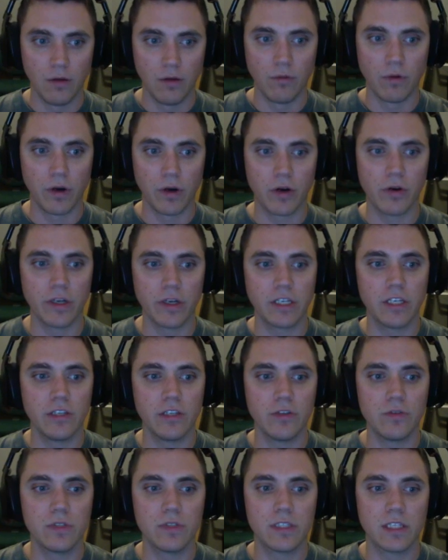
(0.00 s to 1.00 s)
We're going to
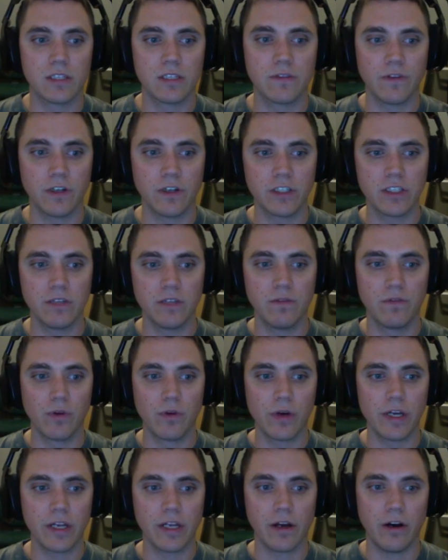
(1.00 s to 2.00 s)
use this function
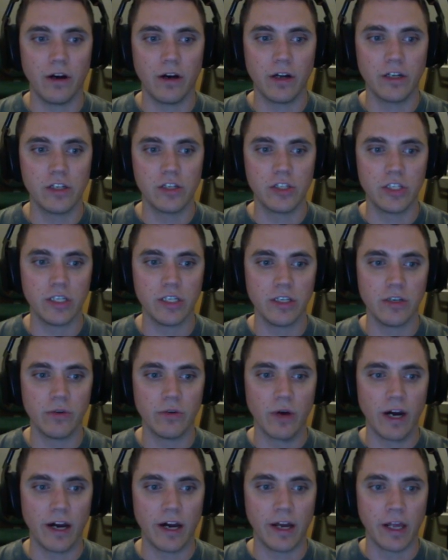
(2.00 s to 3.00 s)
void on
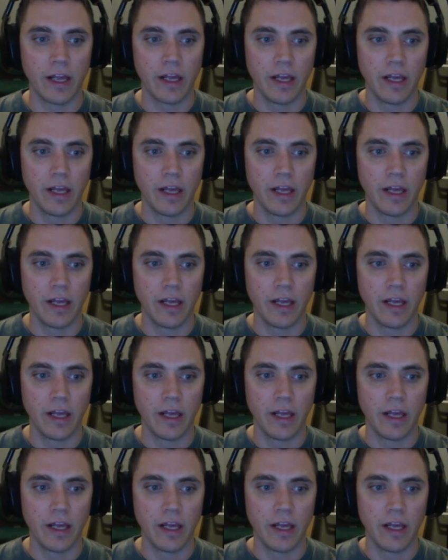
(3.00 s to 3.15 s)
GUI.